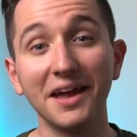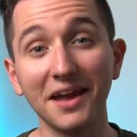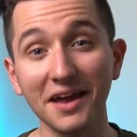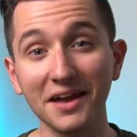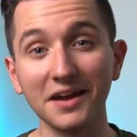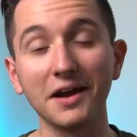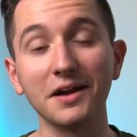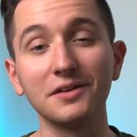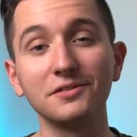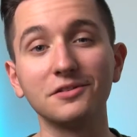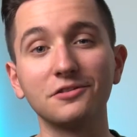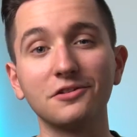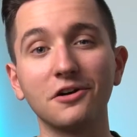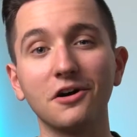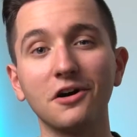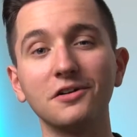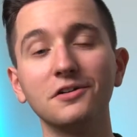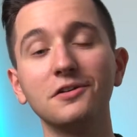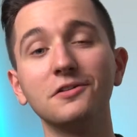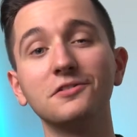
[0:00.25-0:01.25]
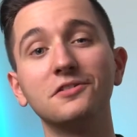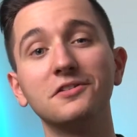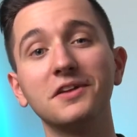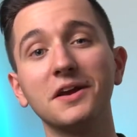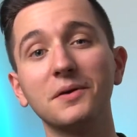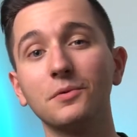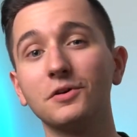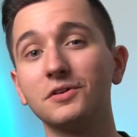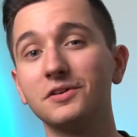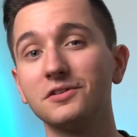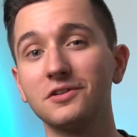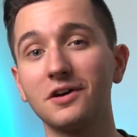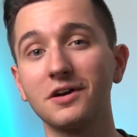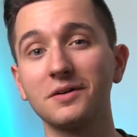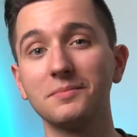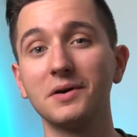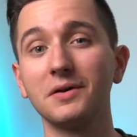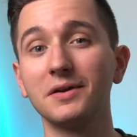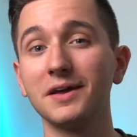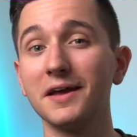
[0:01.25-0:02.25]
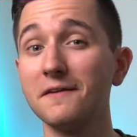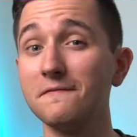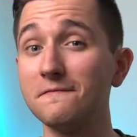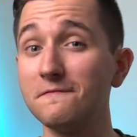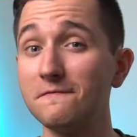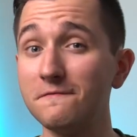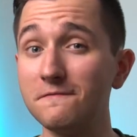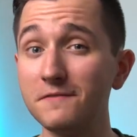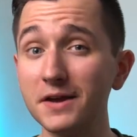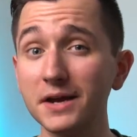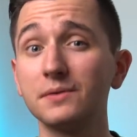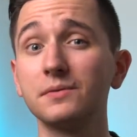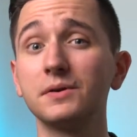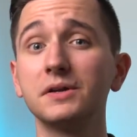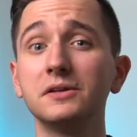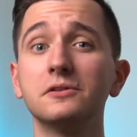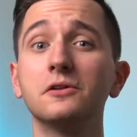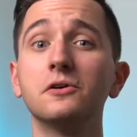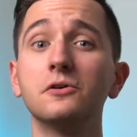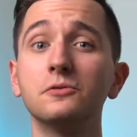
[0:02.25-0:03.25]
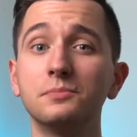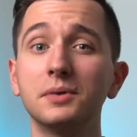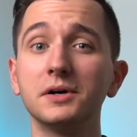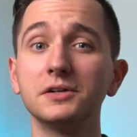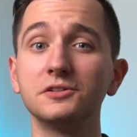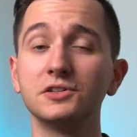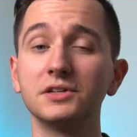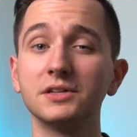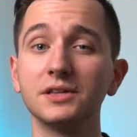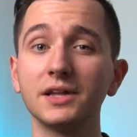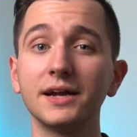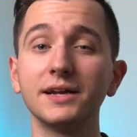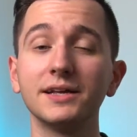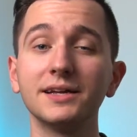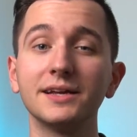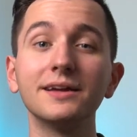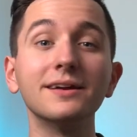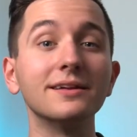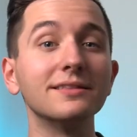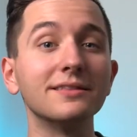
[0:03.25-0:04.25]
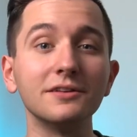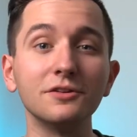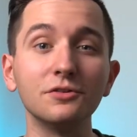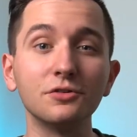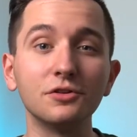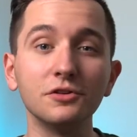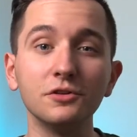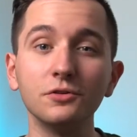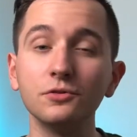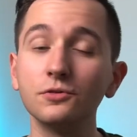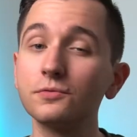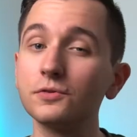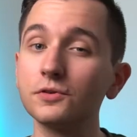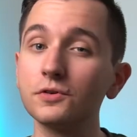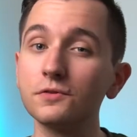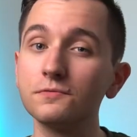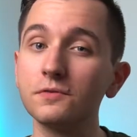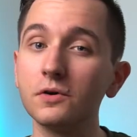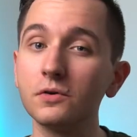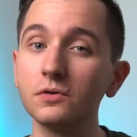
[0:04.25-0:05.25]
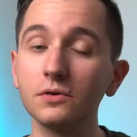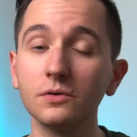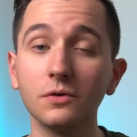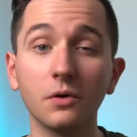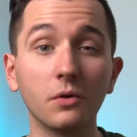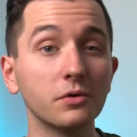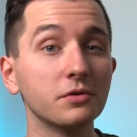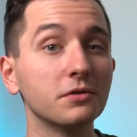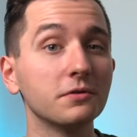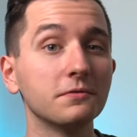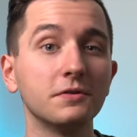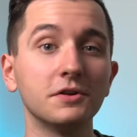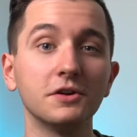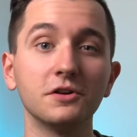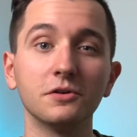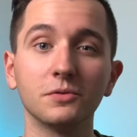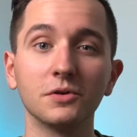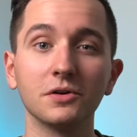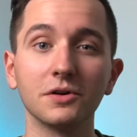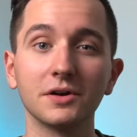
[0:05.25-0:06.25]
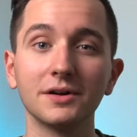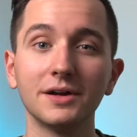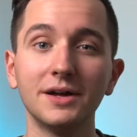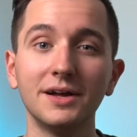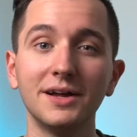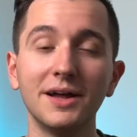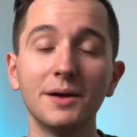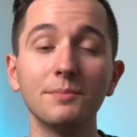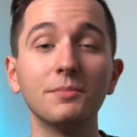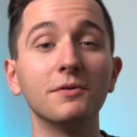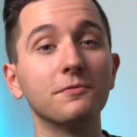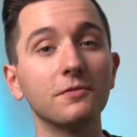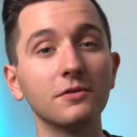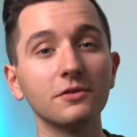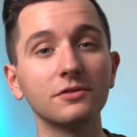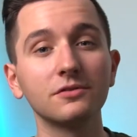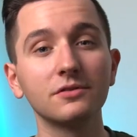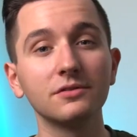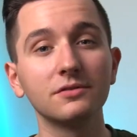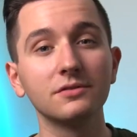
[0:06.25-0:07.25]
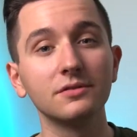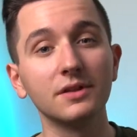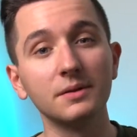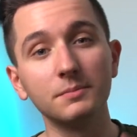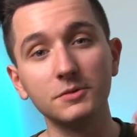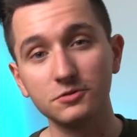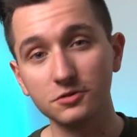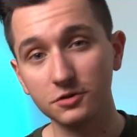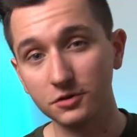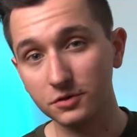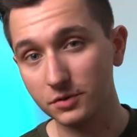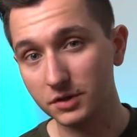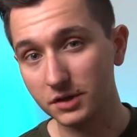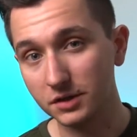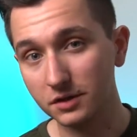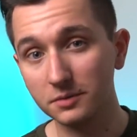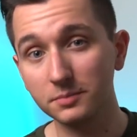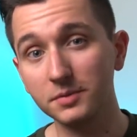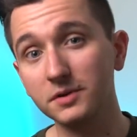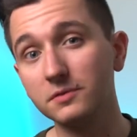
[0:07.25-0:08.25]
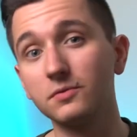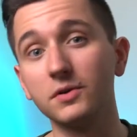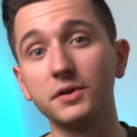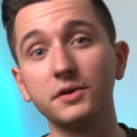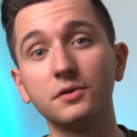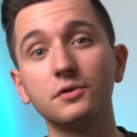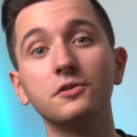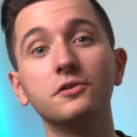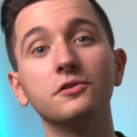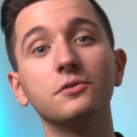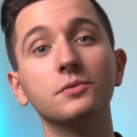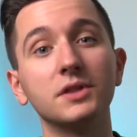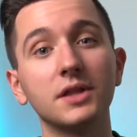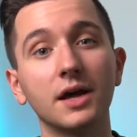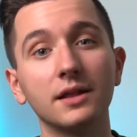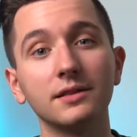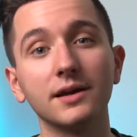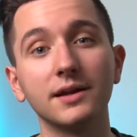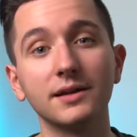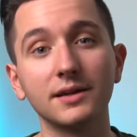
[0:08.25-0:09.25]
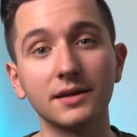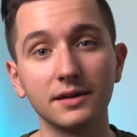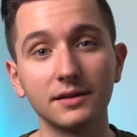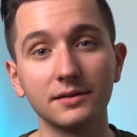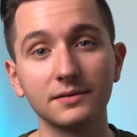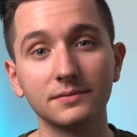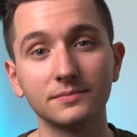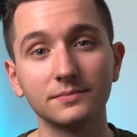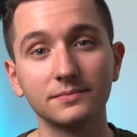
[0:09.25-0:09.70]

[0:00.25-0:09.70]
Hey guys, it's Connor, and today we're going to talk about a very low budget lighting kit that you can use for your photo or your video work. But first, let me show you a little bit of what you can do with that lighting kit.